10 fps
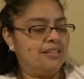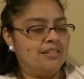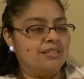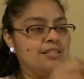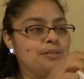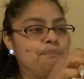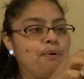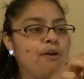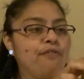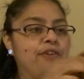This is
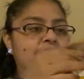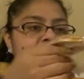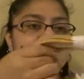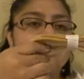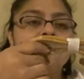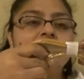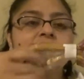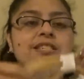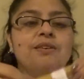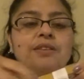perfect.
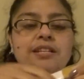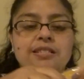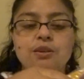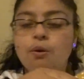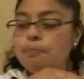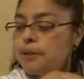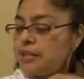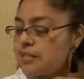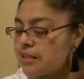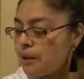So let's open
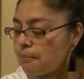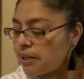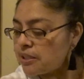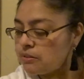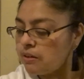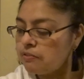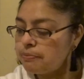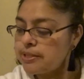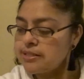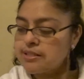this up. I do have
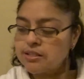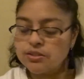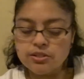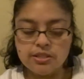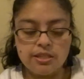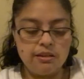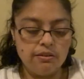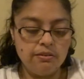my scissors here.